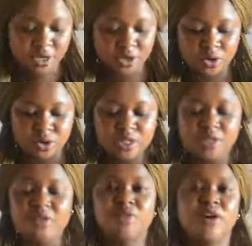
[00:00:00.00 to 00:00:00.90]
You know,
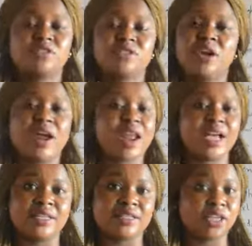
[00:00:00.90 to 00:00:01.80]
this involves
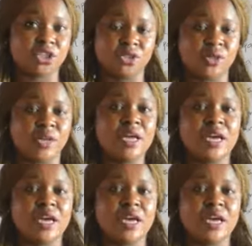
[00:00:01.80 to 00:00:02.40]
sterilization.